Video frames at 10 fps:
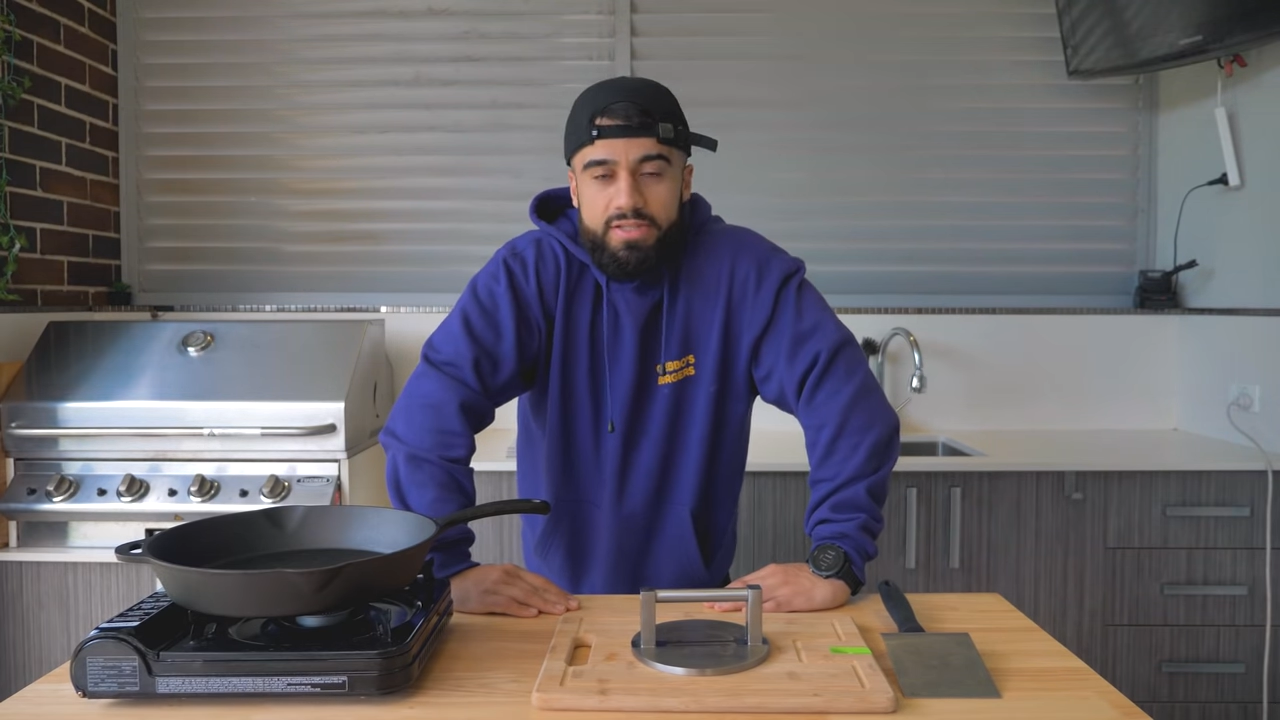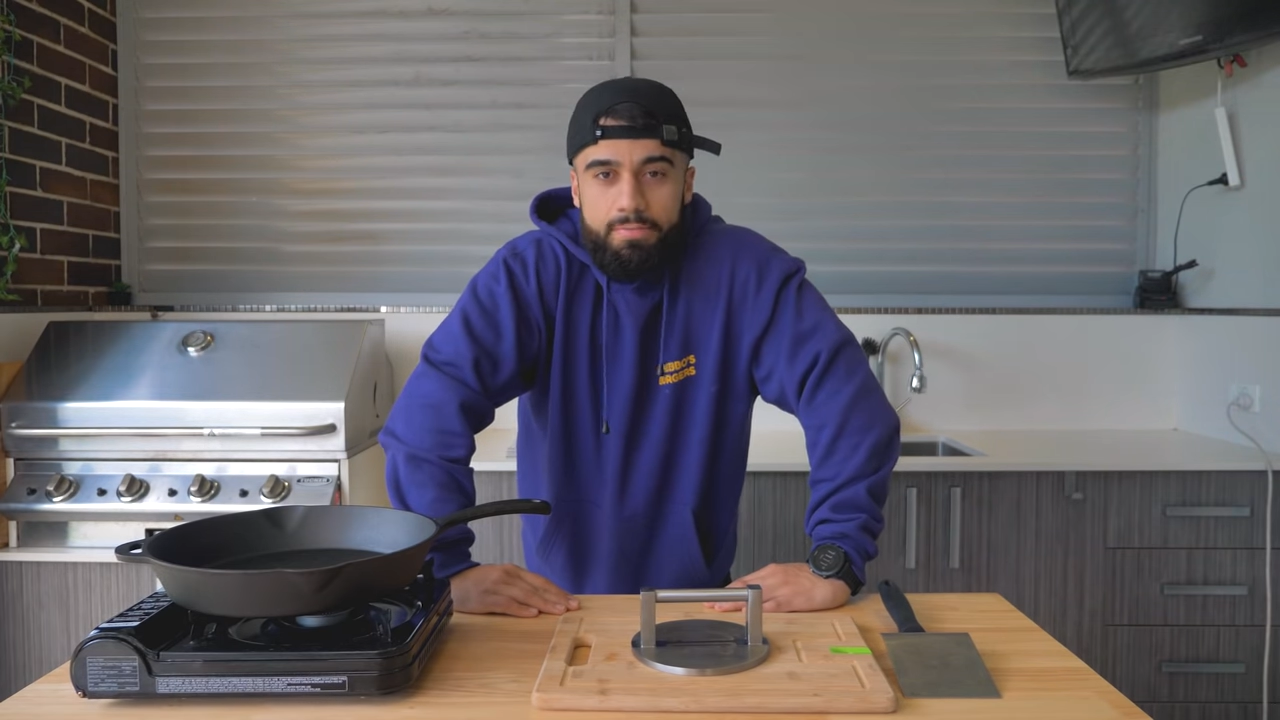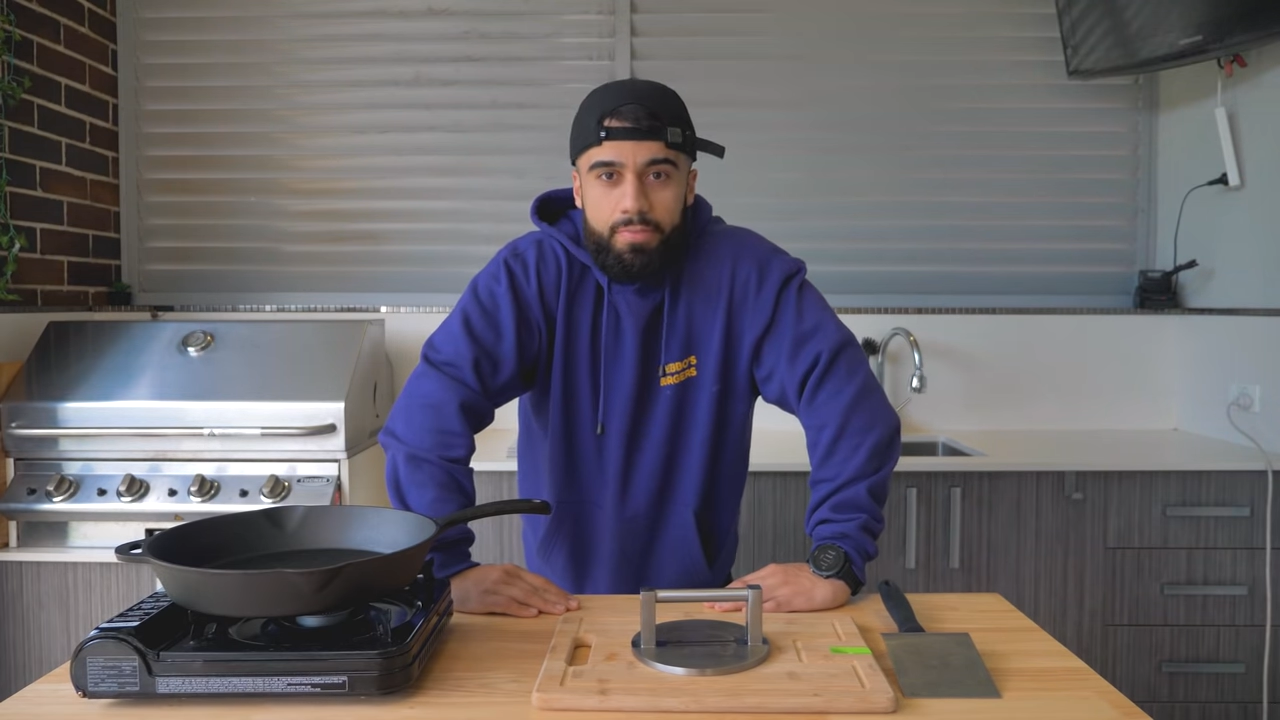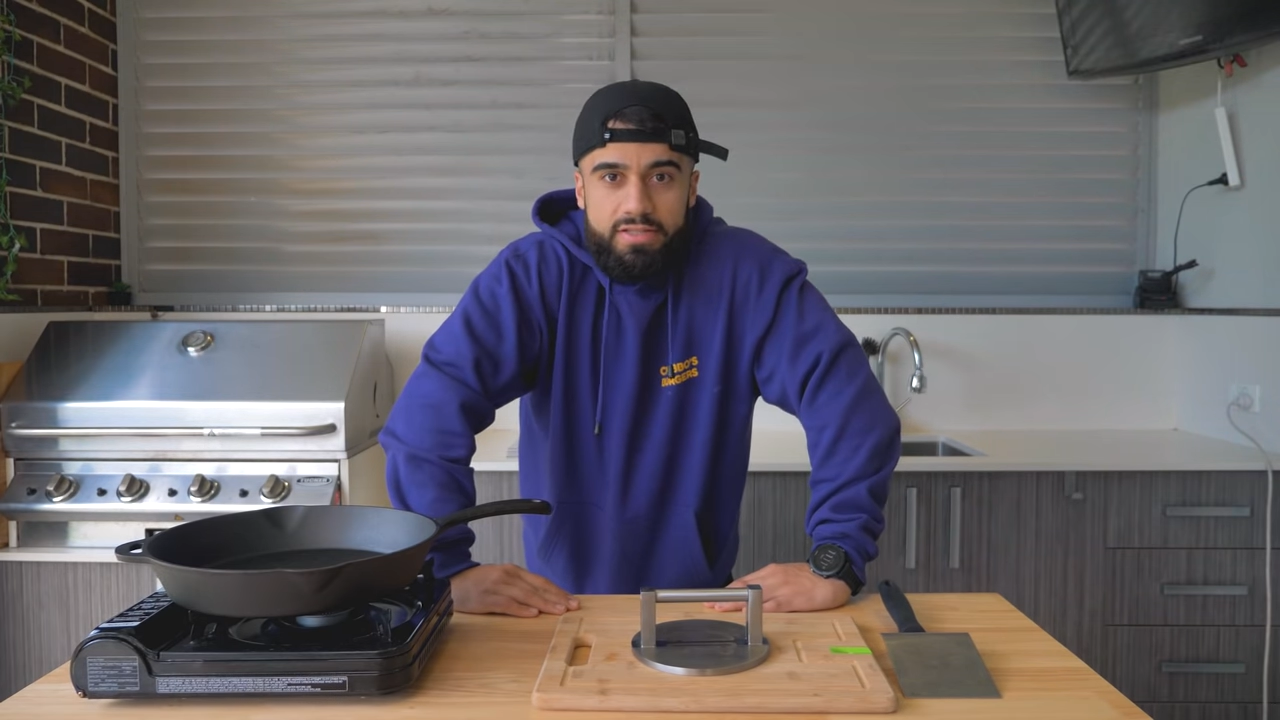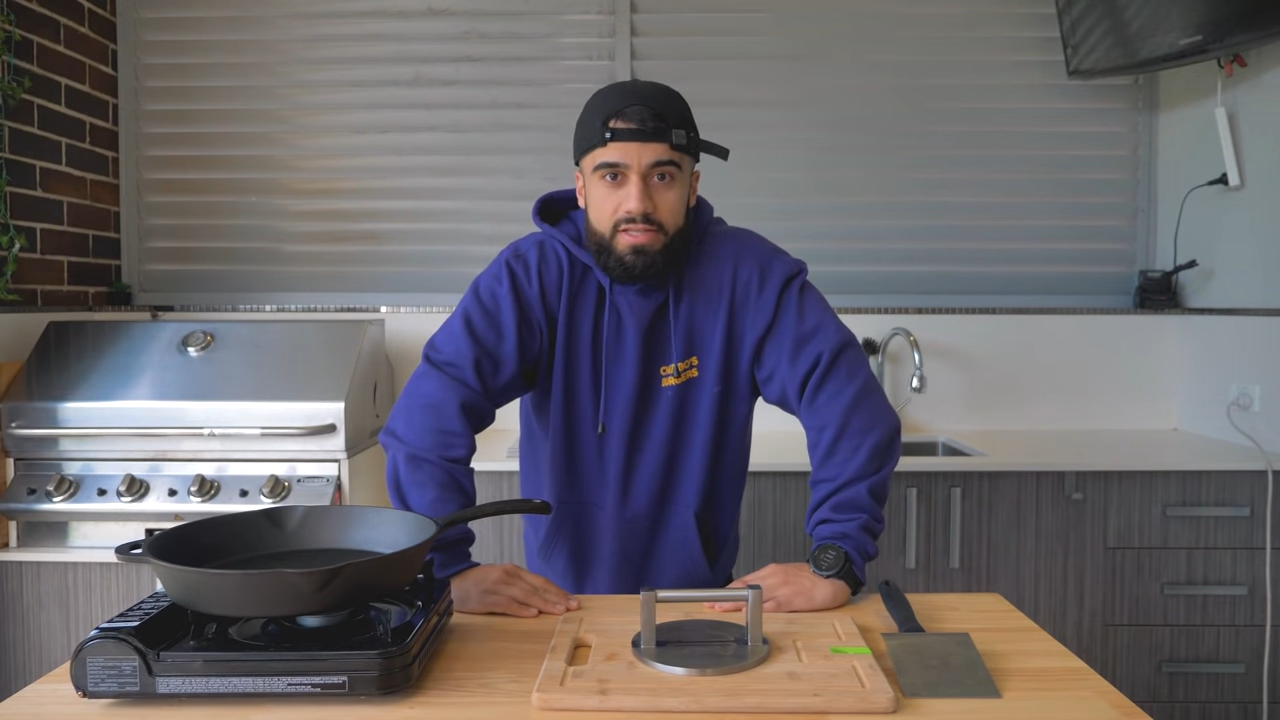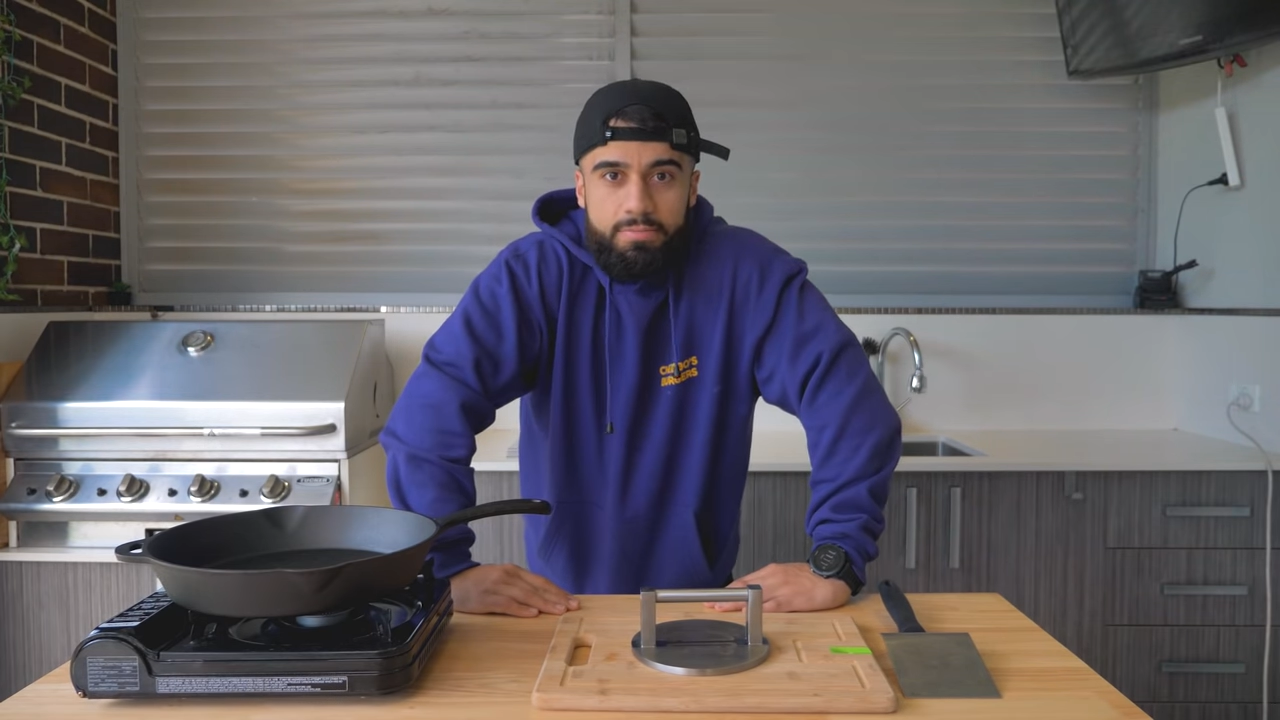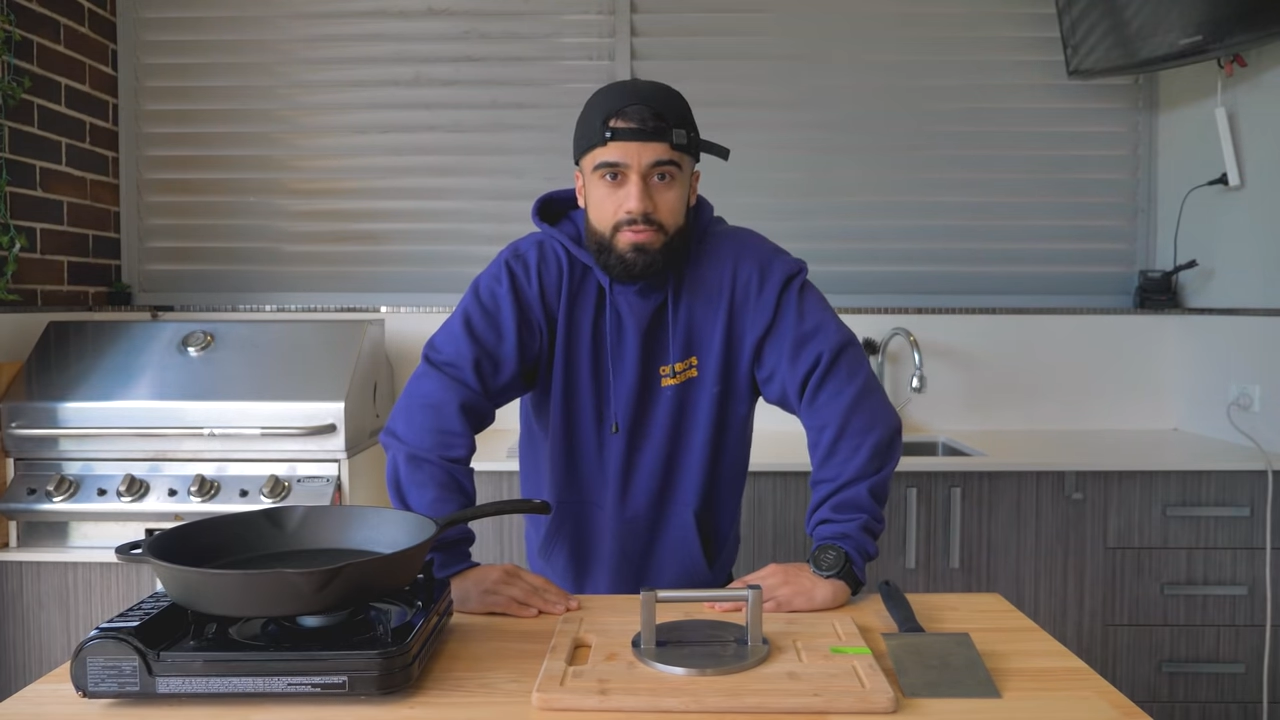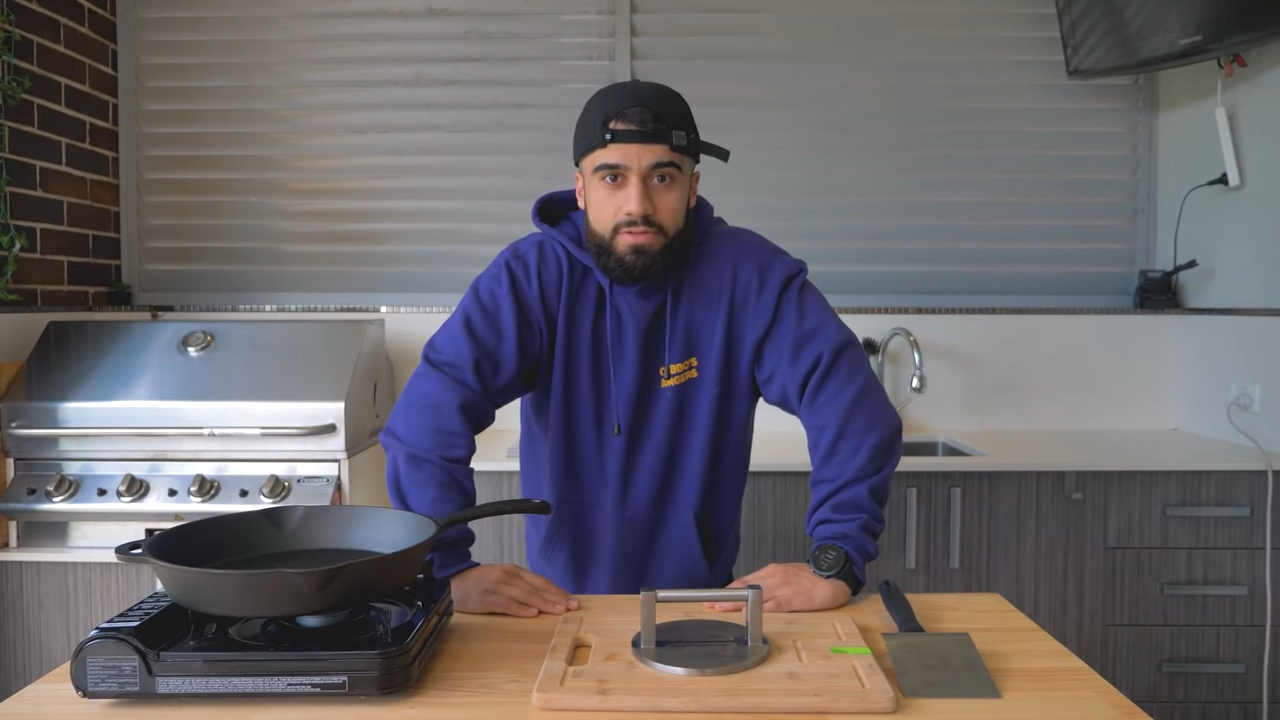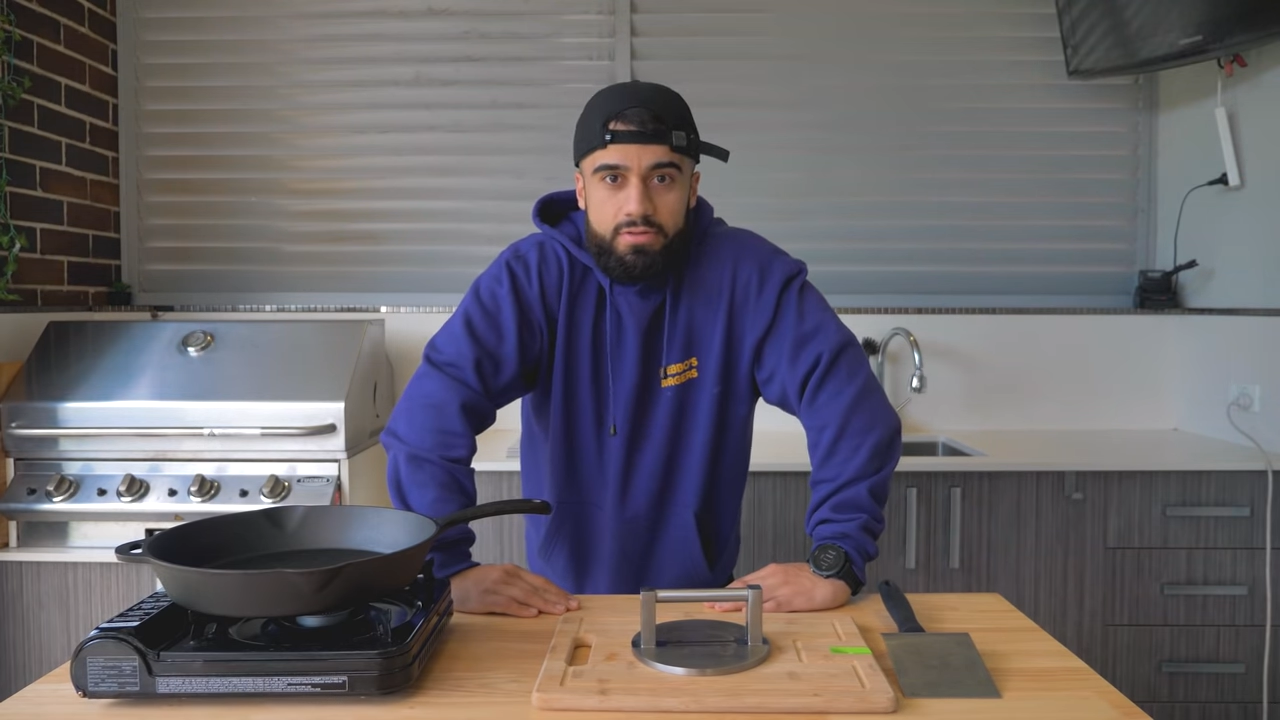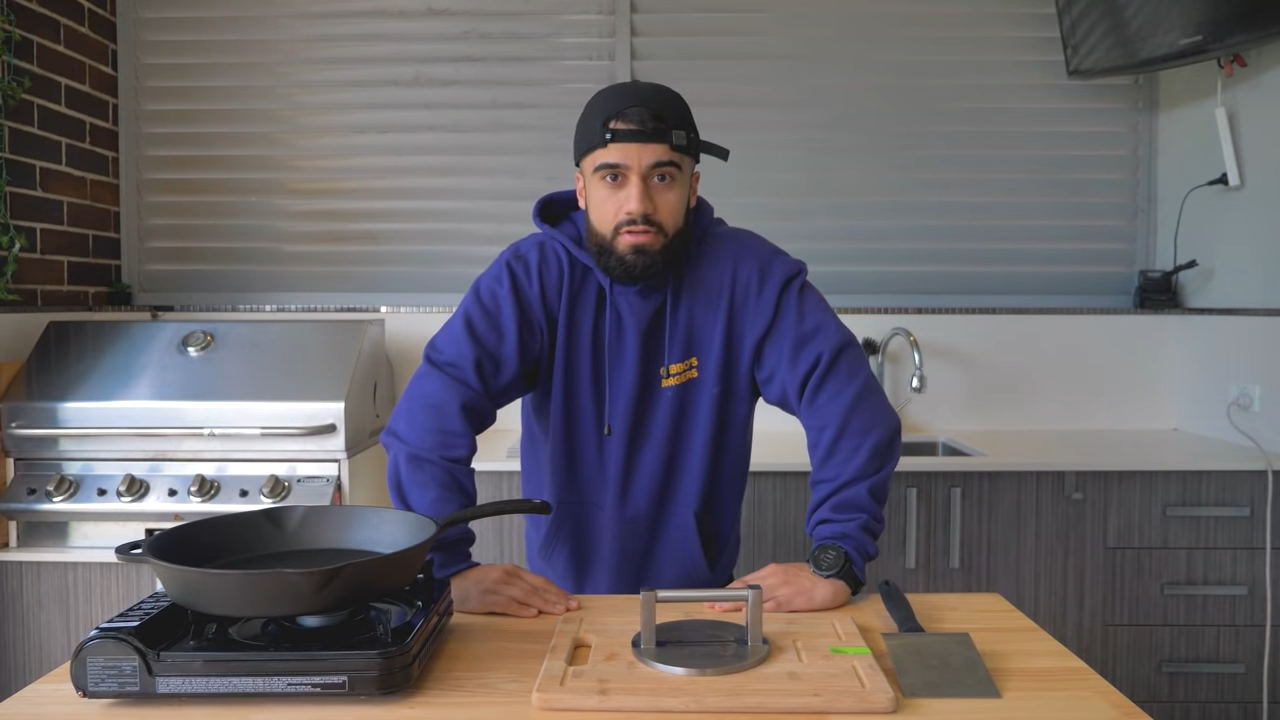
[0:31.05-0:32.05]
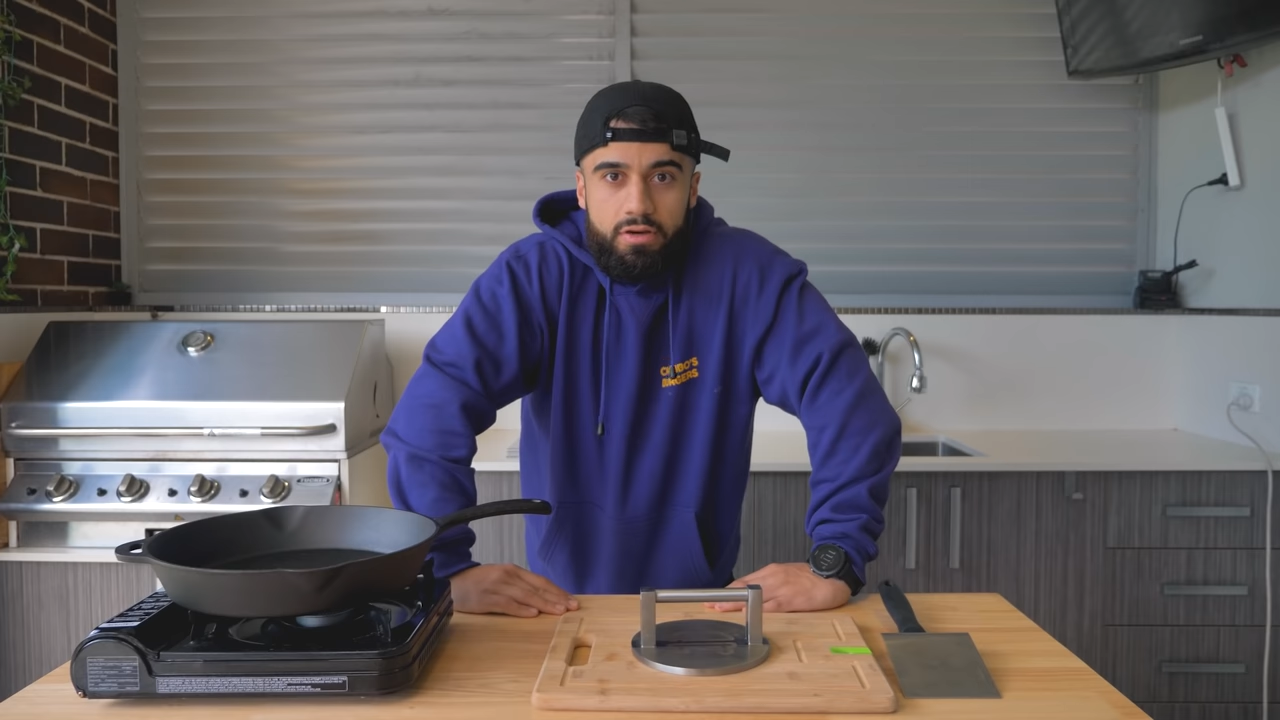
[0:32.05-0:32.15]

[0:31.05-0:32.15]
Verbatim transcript: step-by-steps,